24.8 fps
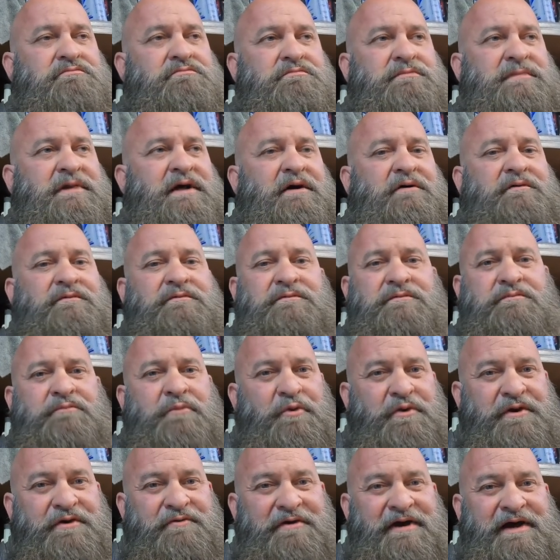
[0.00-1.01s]
No, the
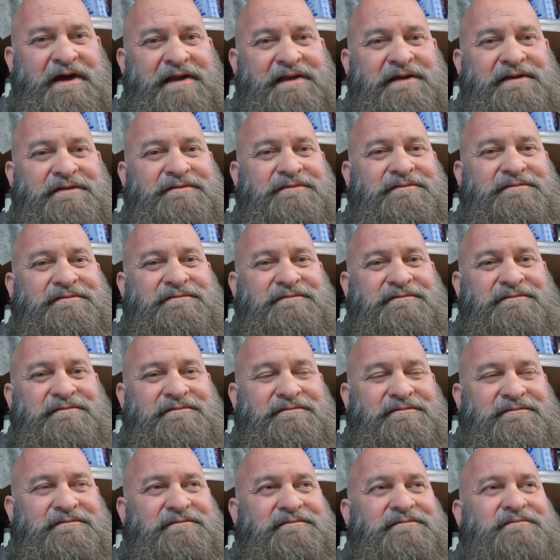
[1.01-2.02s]
more you ride it,
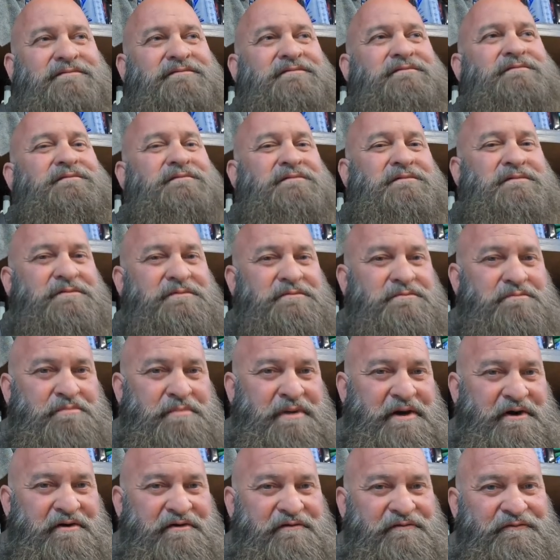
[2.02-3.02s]

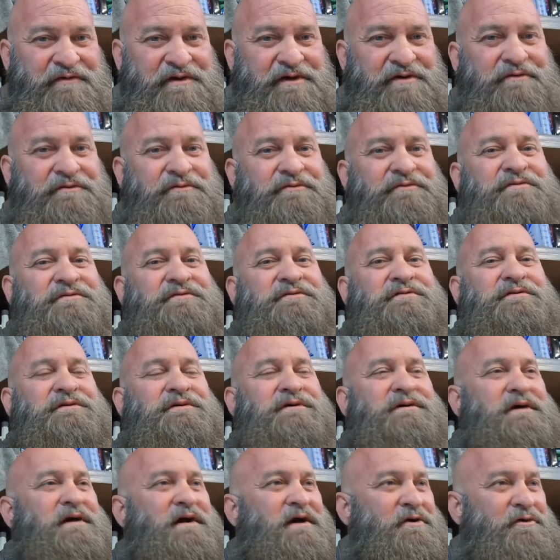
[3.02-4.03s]
better it feels.
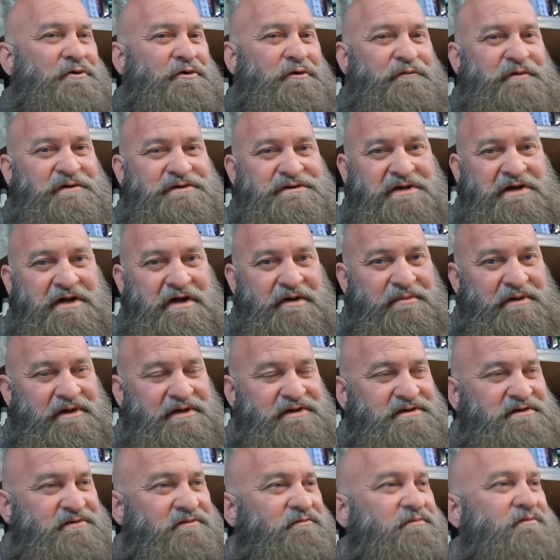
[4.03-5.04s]
I don't know if it's a
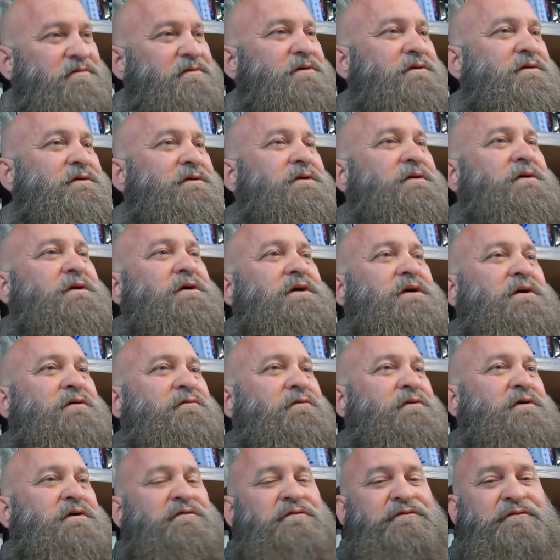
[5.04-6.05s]
combination
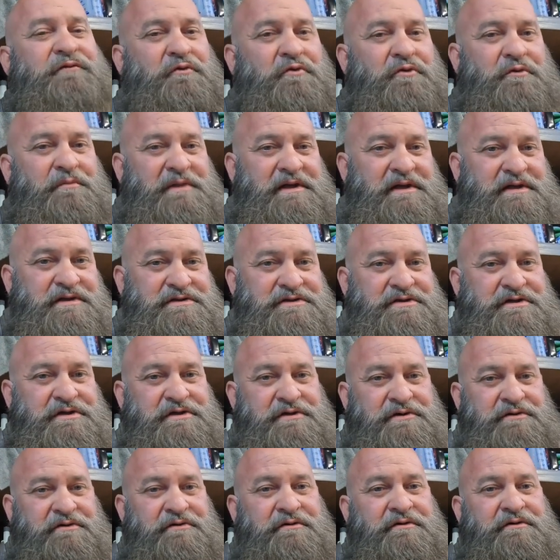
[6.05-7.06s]
of conforming to
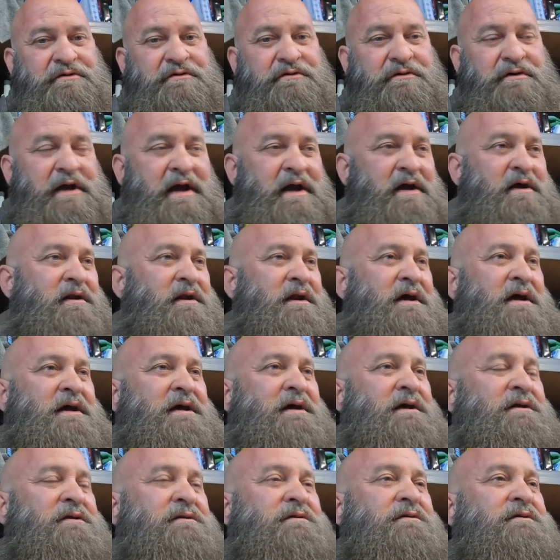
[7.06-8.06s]
your
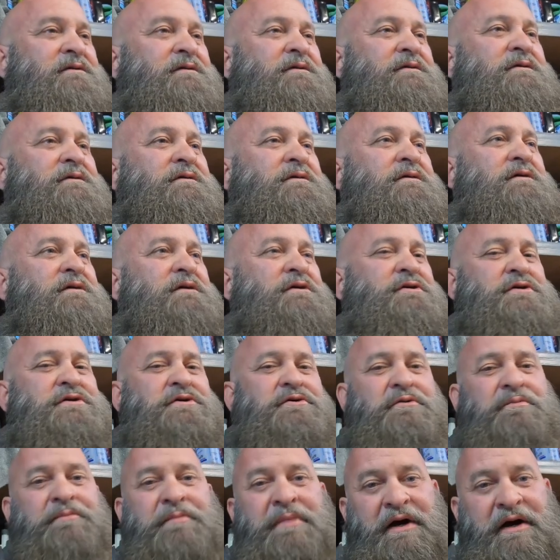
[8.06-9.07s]
outline, to
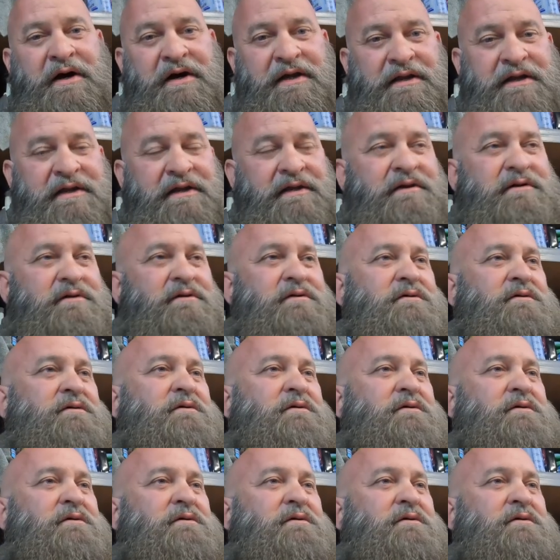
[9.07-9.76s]
your body,